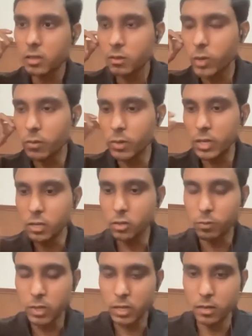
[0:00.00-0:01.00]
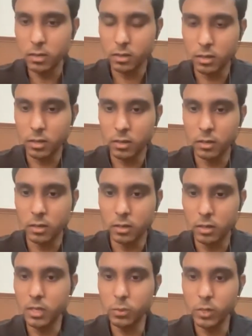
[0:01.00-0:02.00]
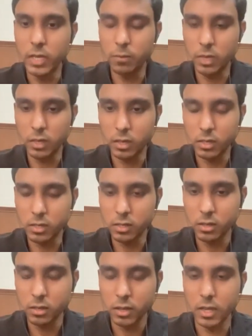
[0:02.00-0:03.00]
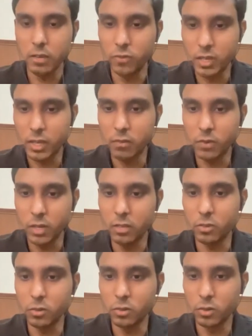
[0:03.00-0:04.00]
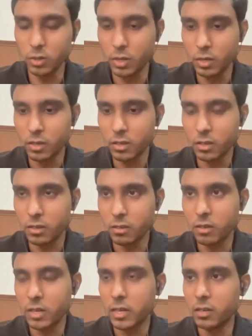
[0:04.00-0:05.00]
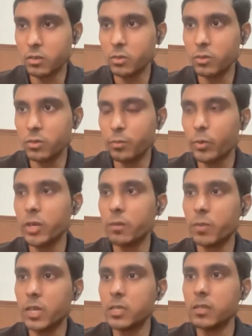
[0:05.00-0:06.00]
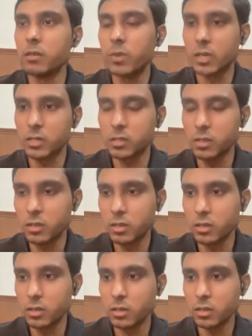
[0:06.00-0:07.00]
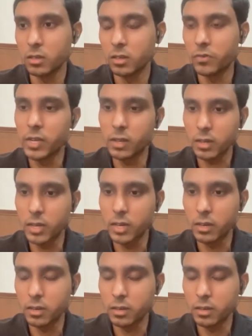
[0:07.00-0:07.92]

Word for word: where we need to build a, a real world application. And if we can, we need to try to put, place it in production, uh, find a client,